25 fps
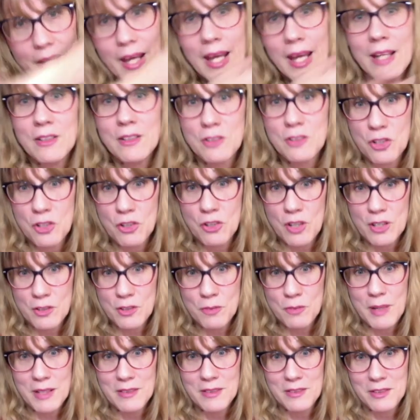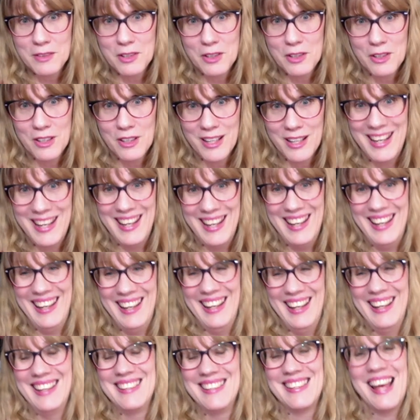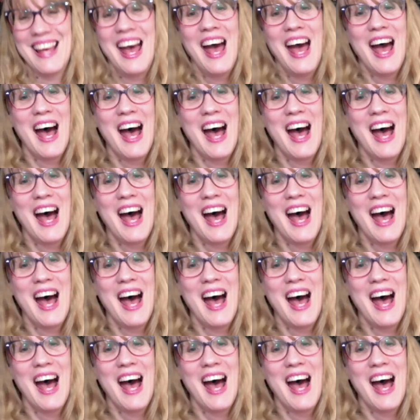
it's Christmas cookies.